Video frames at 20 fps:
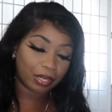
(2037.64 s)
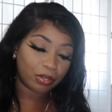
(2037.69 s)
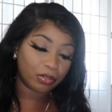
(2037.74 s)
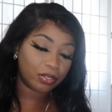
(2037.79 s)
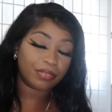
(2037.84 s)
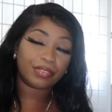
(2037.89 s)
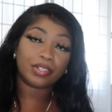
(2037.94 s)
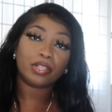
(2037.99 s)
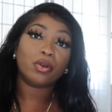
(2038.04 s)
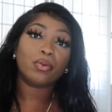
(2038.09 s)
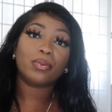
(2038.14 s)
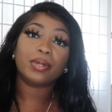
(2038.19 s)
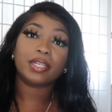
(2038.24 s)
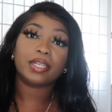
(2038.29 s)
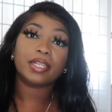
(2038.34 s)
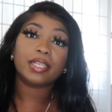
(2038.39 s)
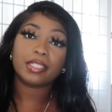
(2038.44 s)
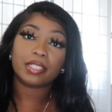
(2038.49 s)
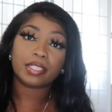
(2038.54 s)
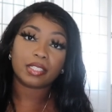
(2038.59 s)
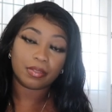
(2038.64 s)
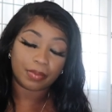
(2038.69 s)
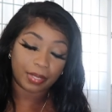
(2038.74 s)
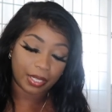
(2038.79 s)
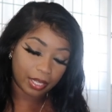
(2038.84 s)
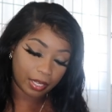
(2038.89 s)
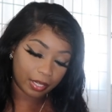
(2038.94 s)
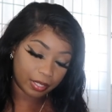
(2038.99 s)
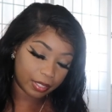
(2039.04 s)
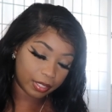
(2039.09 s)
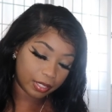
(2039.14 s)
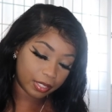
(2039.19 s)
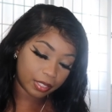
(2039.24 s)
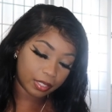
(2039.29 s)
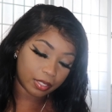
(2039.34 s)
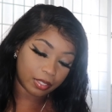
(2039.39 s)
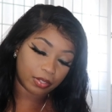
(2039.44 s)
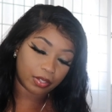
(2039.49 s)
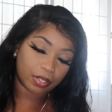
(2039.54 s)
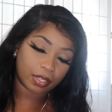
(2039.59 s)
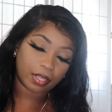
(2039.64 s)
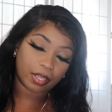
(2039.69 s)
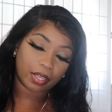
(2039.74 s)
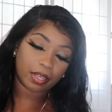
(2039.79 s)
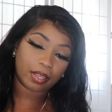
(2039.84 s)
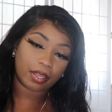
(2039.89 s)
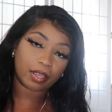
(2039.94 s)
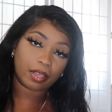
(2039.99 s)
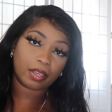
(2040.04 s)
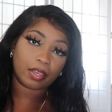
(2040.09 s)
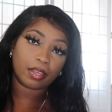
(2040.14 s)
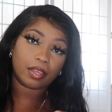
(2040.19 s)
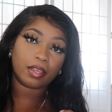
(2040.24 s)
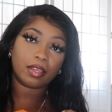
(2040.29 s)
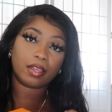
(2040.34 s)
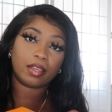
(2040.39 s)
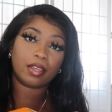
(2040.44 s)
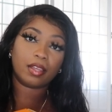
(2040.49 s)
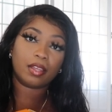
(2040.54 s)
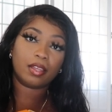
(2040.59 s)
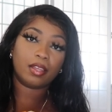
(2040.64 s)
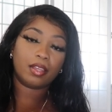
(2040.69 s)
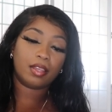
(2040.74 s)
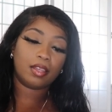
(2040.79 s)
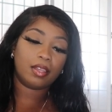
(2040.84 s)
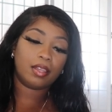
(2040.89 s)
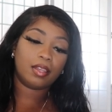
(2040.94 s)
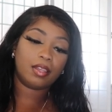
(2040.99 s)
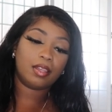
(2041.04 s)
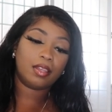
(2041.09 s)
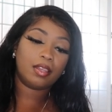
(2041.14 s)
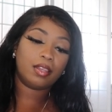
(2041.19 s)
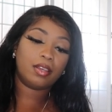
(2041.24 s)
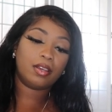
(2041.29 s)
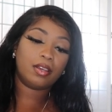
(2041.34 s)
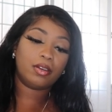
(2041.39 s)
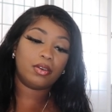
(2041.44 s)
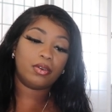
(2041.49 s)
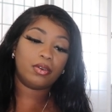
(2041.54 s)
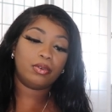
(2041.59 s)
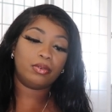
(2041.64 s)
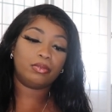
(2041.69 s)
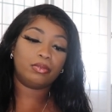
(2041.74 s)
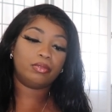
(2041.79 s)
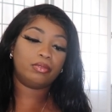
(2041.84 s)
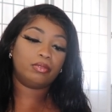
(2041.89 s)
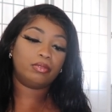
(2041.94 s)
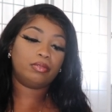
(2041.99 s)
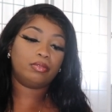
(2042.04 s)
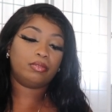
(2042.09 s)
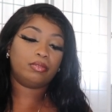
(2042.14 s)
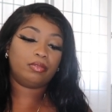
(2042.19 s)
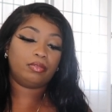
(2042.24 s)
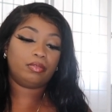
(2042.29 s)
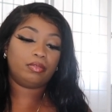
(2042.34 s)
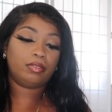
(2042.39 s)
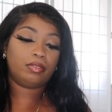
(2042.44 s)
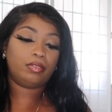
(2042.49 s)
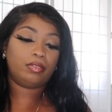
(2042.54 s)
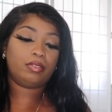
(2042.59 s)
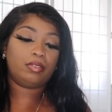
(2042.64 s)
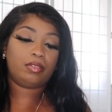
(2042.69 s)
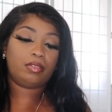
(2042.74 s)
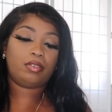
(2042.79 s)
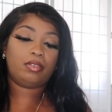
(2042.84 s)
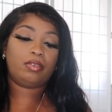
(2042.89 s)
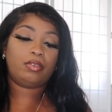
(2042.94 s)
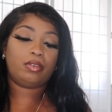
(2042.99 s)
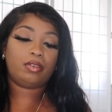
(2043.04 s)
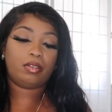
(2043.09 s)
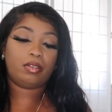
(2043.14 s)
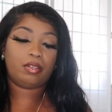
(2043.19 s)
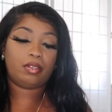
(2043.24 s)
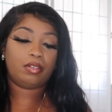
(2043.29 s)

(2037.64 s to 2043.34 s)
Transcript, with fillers: i don't even know what it is to be honest okay oh, oh